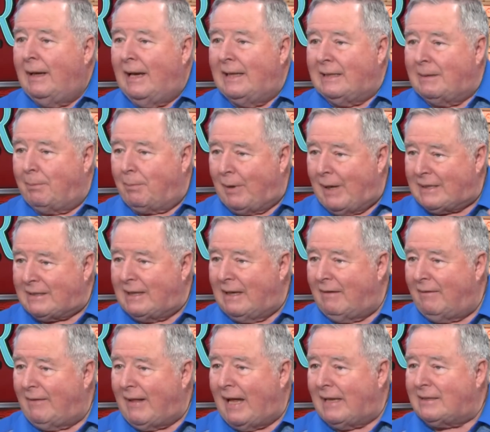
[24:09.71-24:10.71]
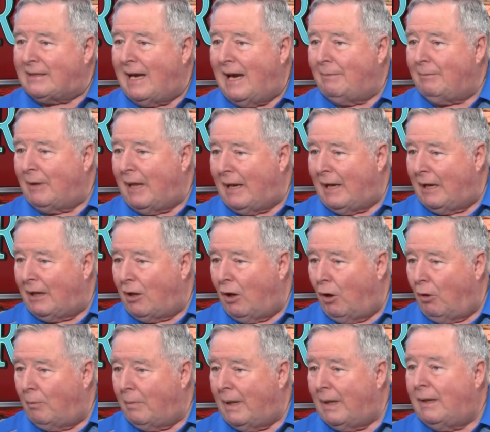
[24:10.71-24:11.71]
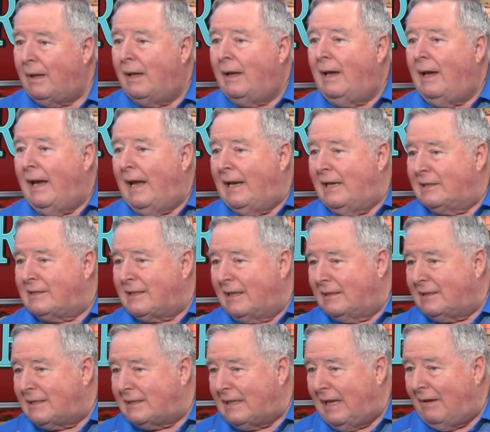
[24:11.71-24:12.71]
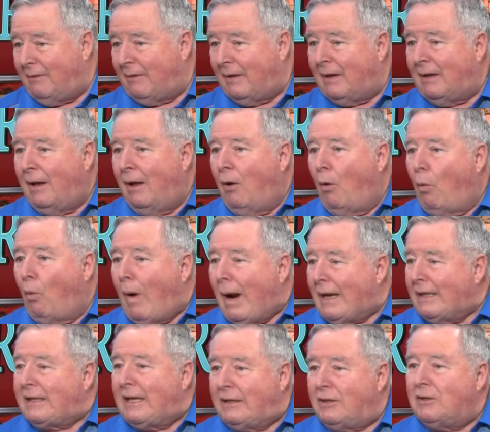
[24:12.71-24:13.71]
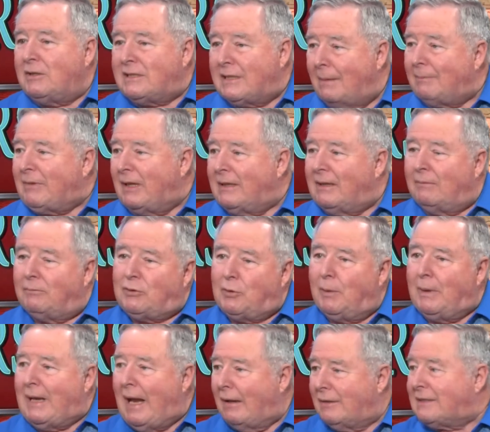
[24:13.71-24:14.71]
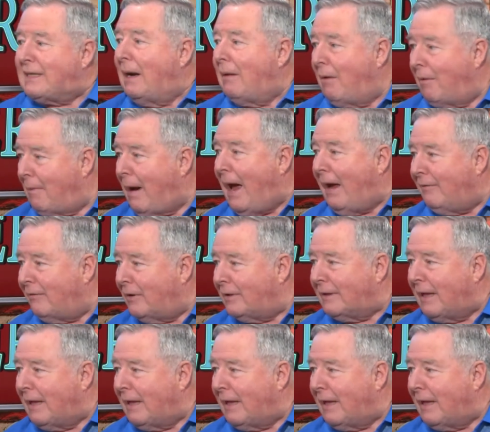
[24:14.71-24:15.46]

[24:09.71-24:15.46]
and the president of that time, Leonard Goldman, and his son Stephen wanted to do something to, to announce our arrival.